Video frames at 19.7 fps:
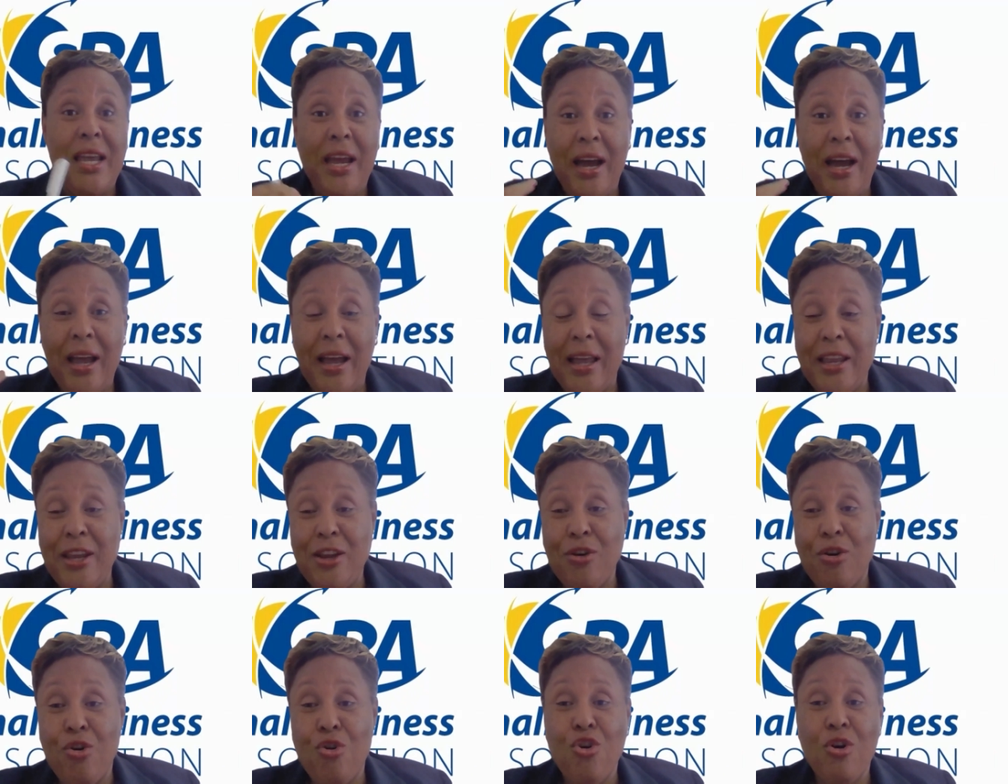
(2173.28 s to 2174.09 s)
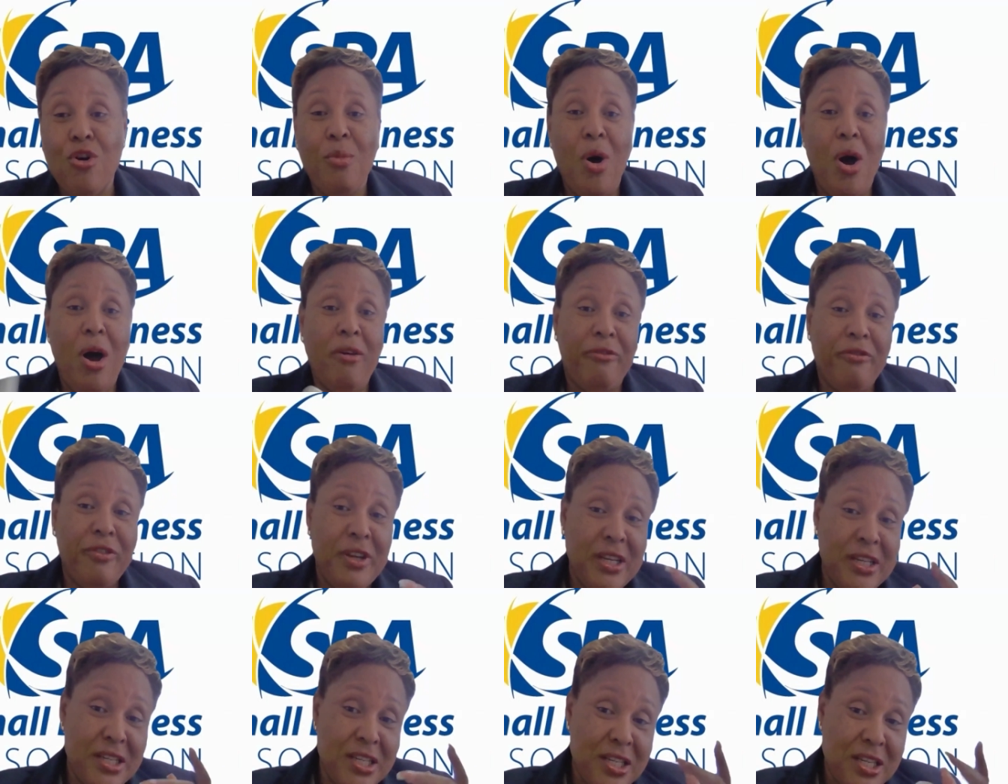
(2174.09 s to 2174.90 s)
in your home
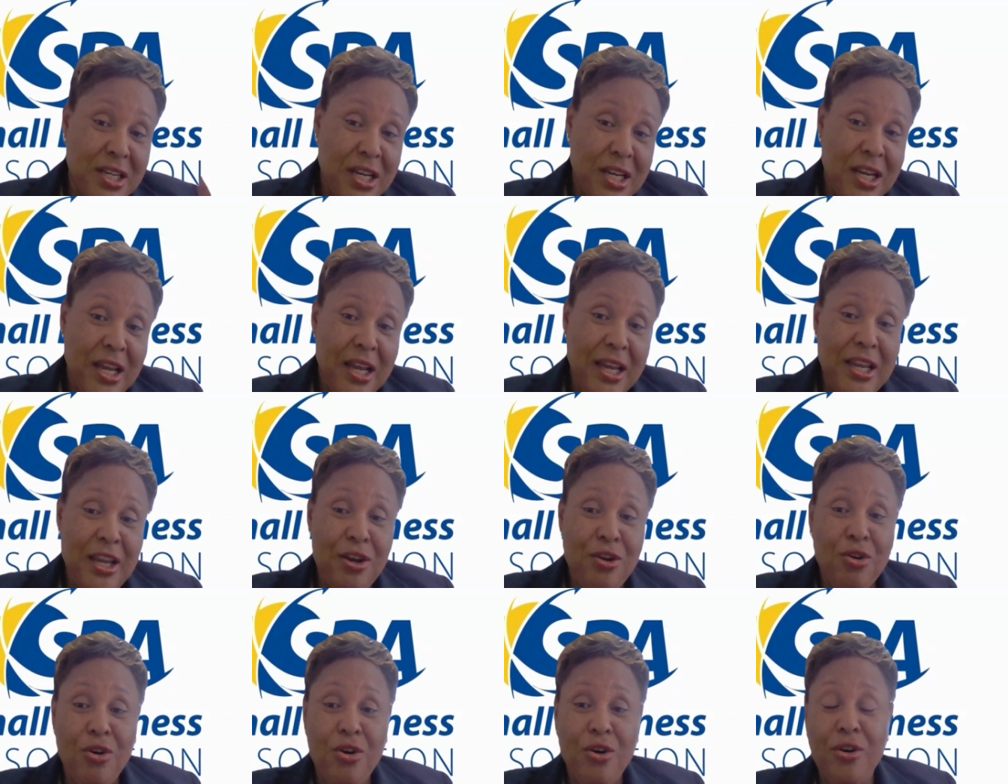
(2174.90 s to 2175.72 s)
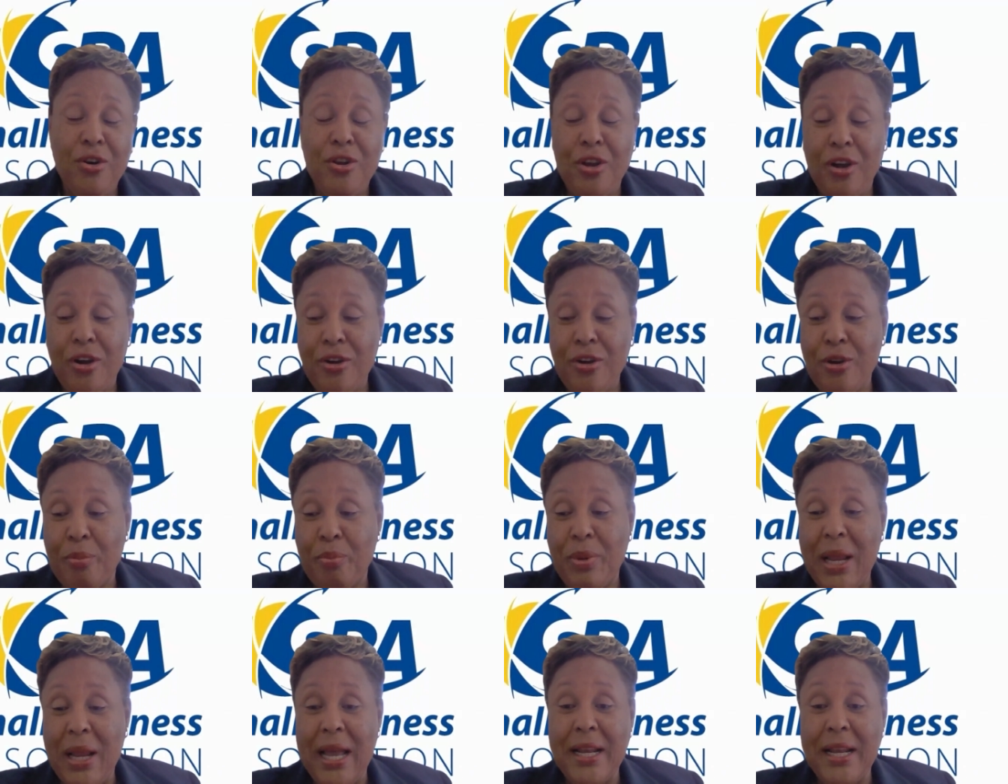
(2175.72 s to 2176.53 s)
office, on your
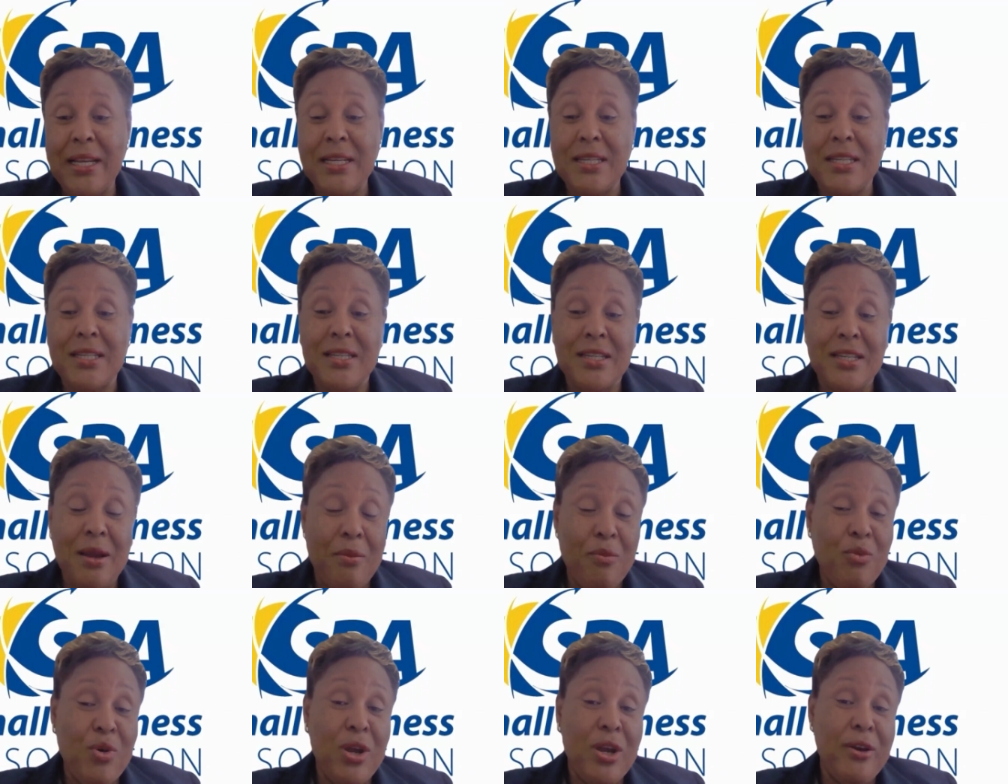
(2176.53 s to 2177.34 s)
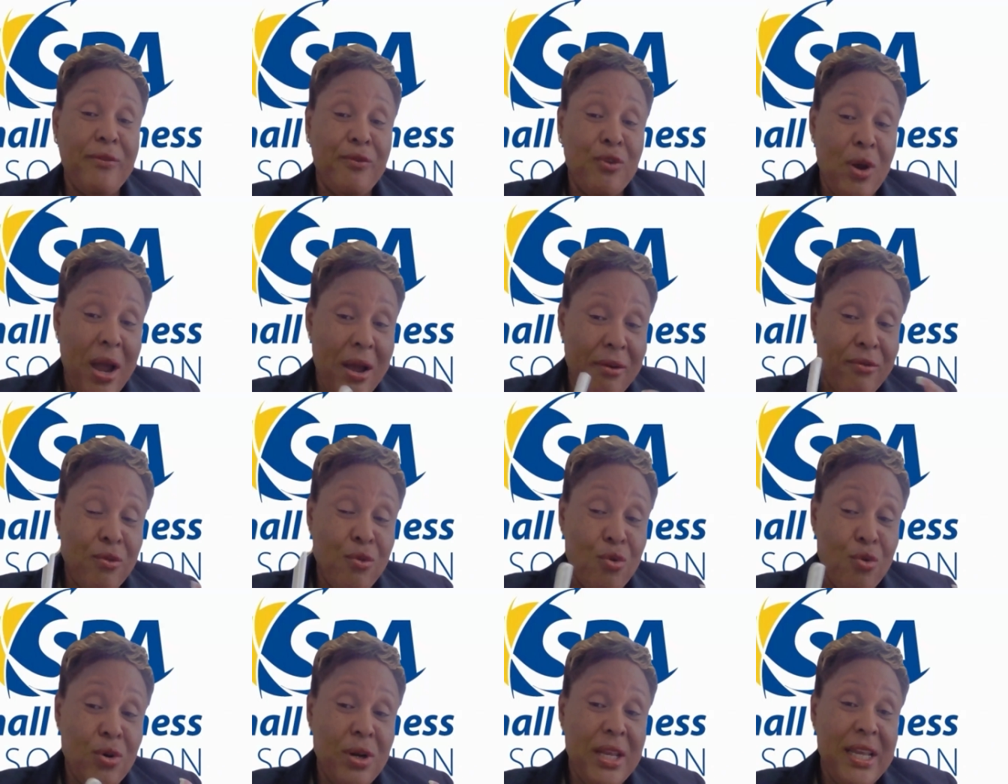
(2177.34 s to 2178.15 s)
plant somewhere, if you have
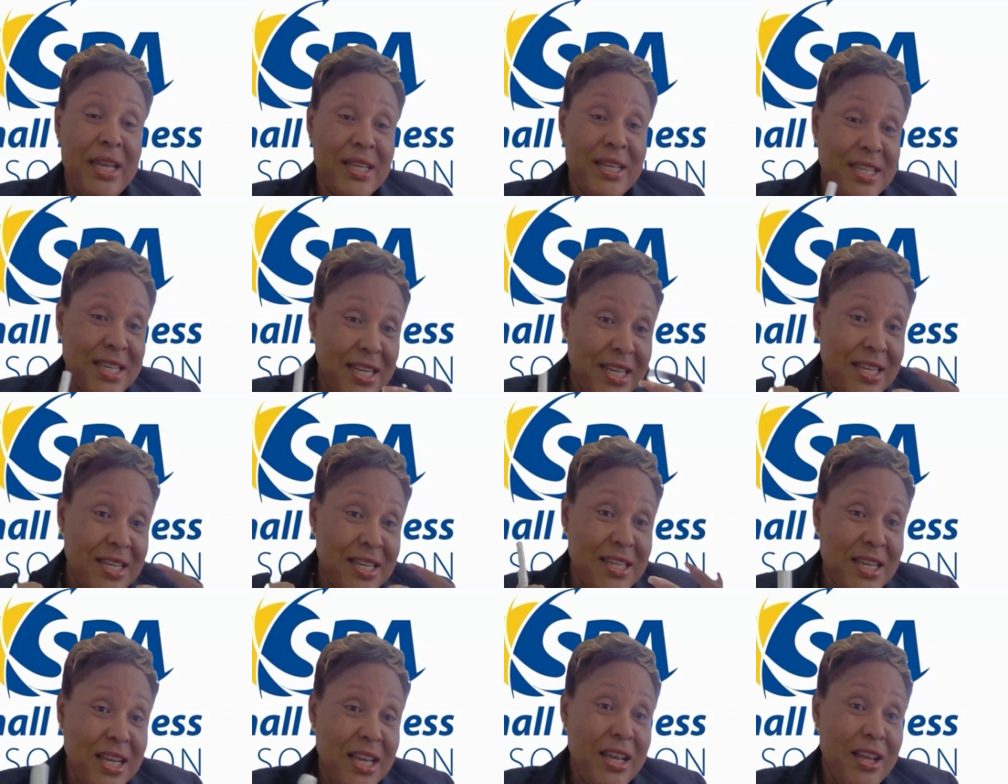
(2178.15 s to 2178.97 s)
all ACs,